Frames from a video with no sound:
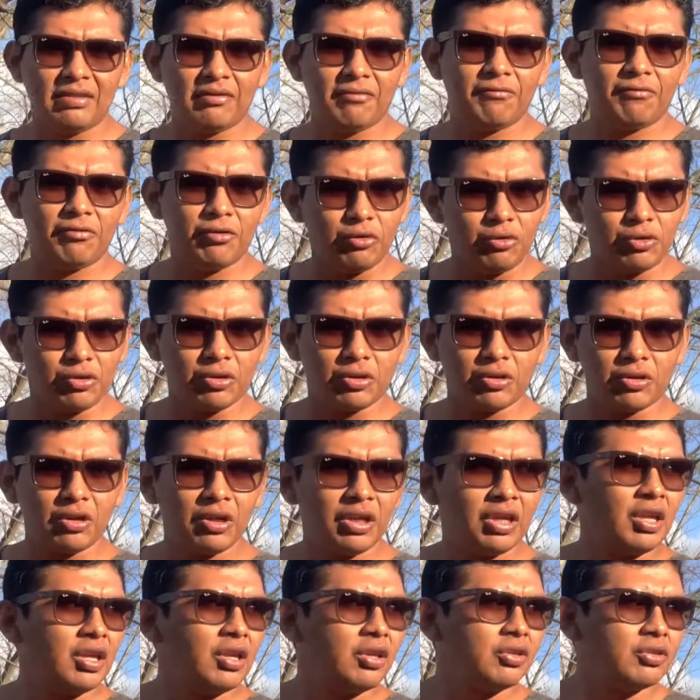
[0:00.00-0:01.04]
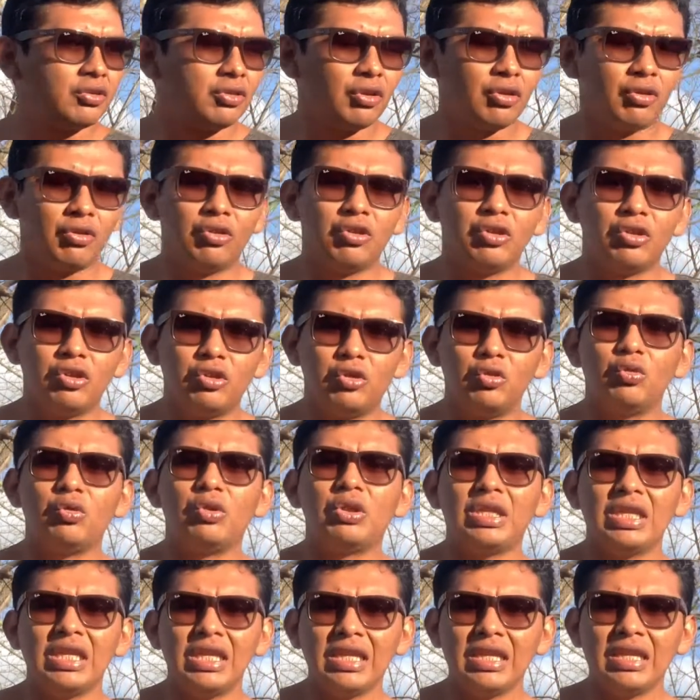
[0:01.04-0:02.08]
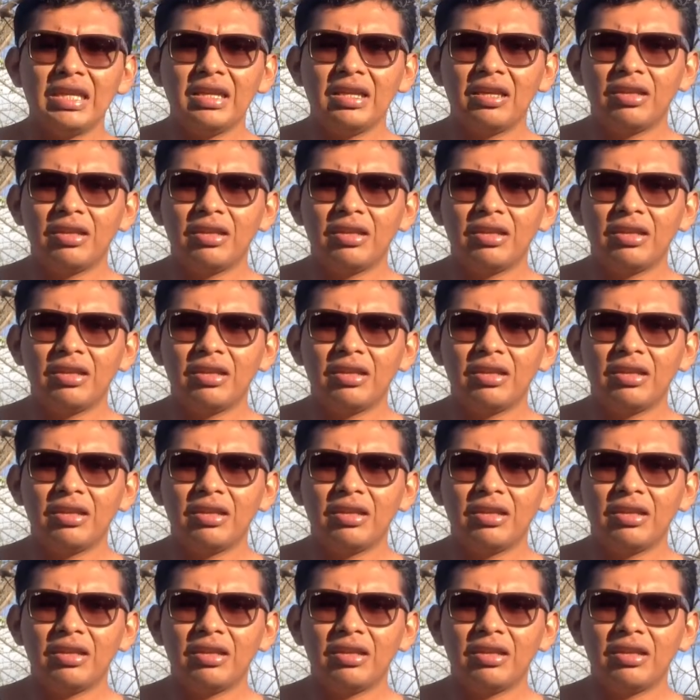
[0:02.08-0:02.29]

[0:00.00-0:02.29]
the future. So you need